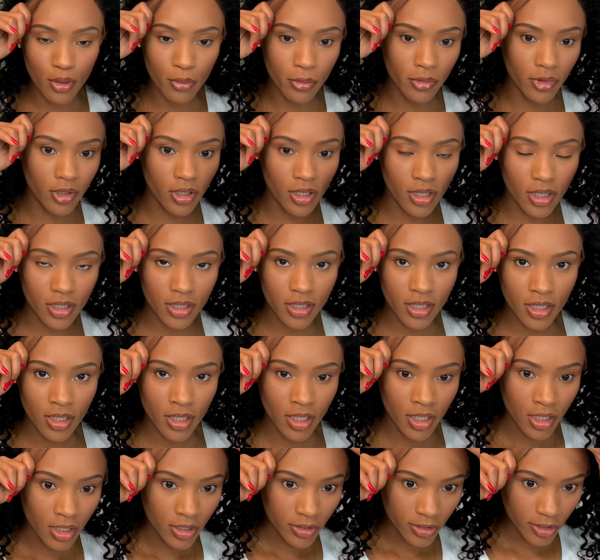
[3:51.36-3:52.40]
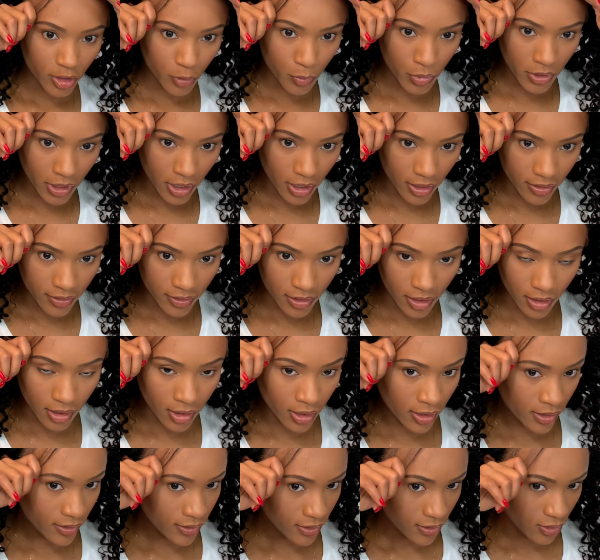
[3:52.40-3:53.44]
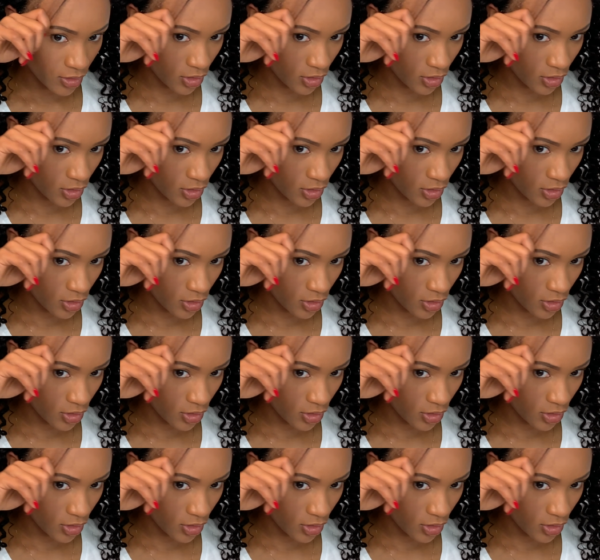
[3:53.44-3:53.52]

look just because the lace is